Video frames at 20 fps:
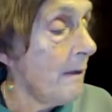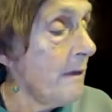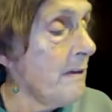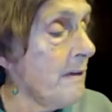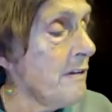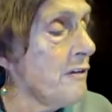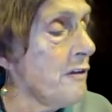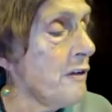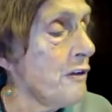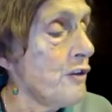
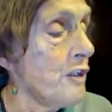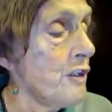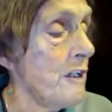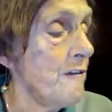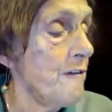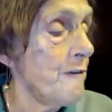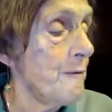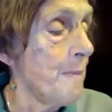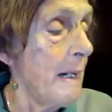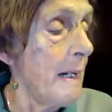This is
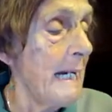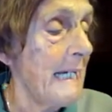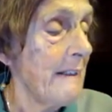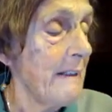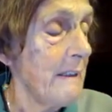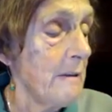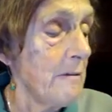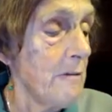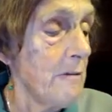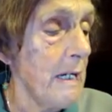achieved by
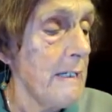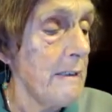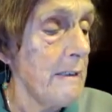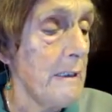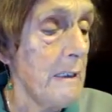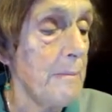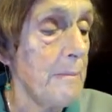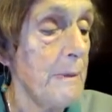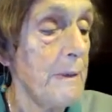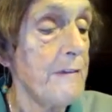adding the right
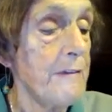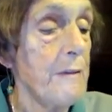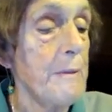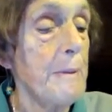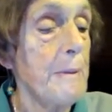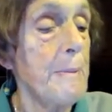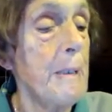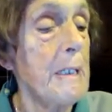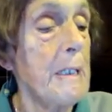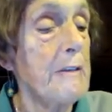number from
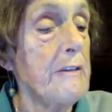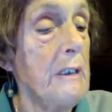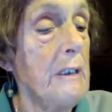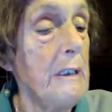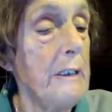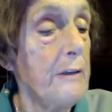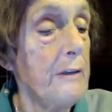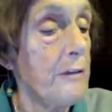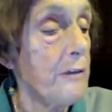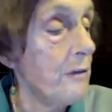the party
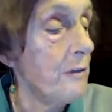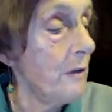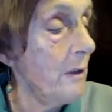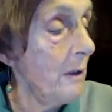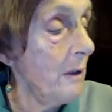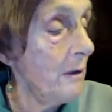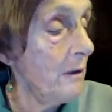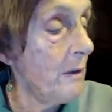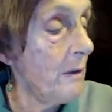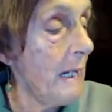list
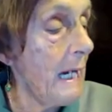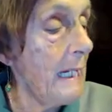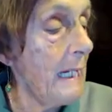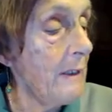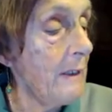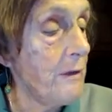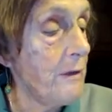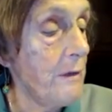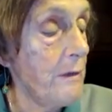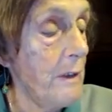to
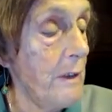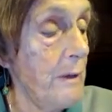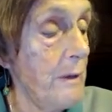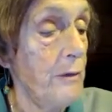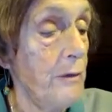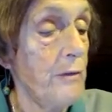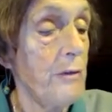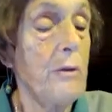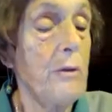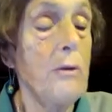add to
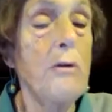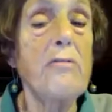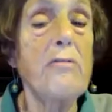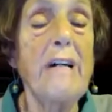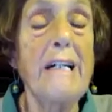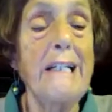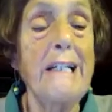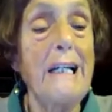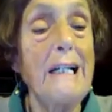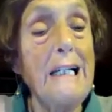those
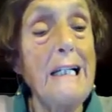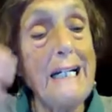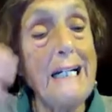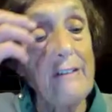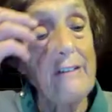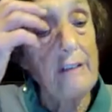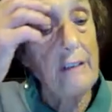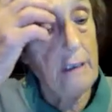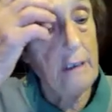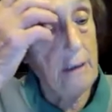already
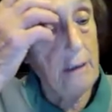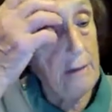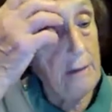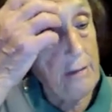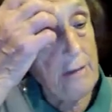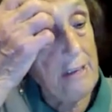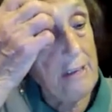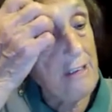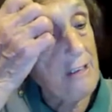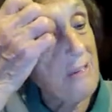elected in
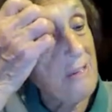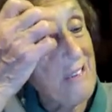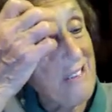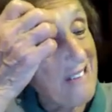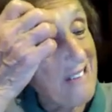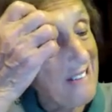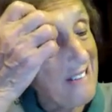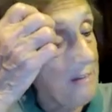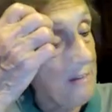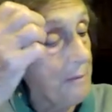
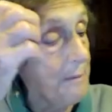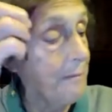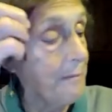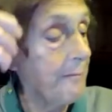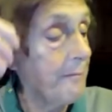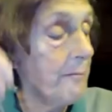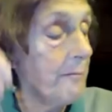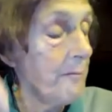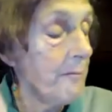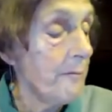constituencies.
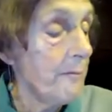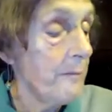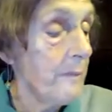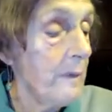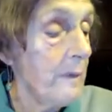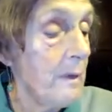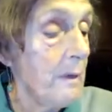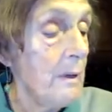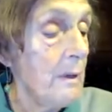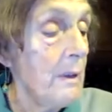
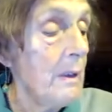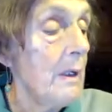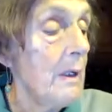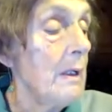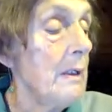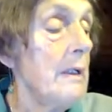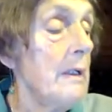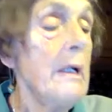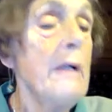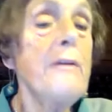
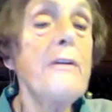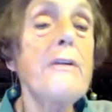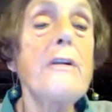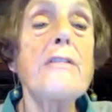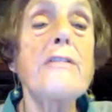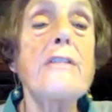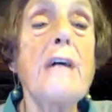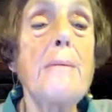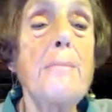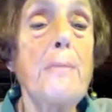The London
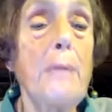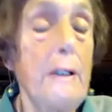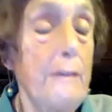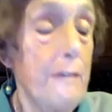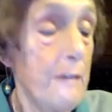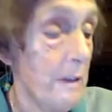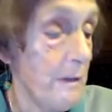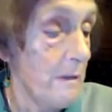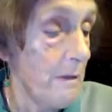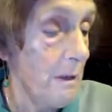Assembly,
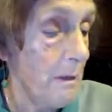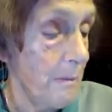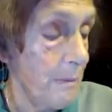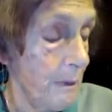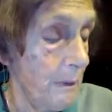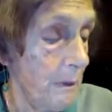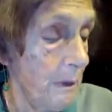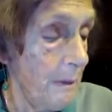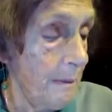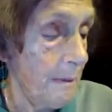for
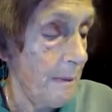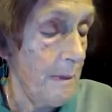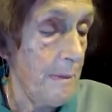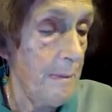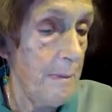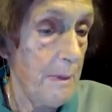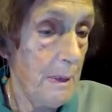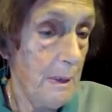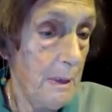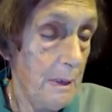example,
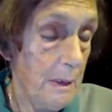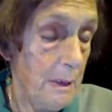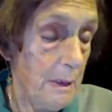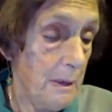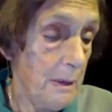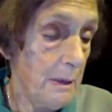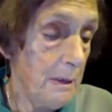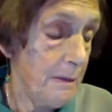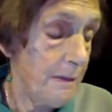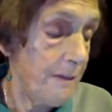
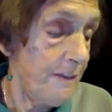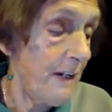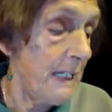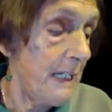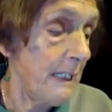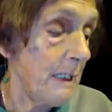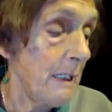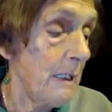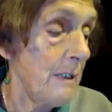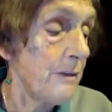a
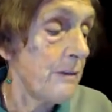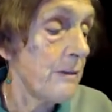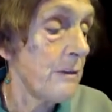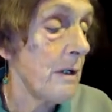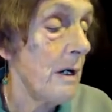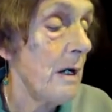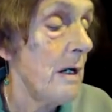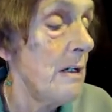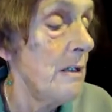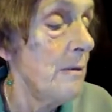fairly close
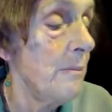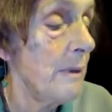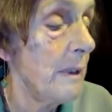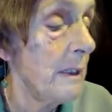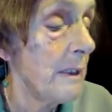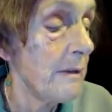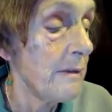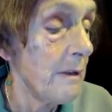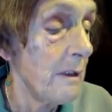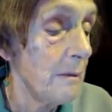to home
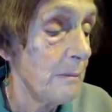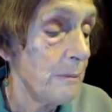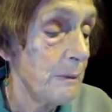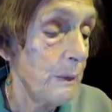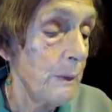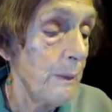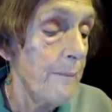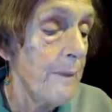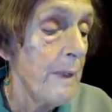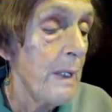
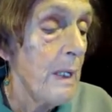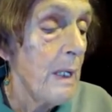example,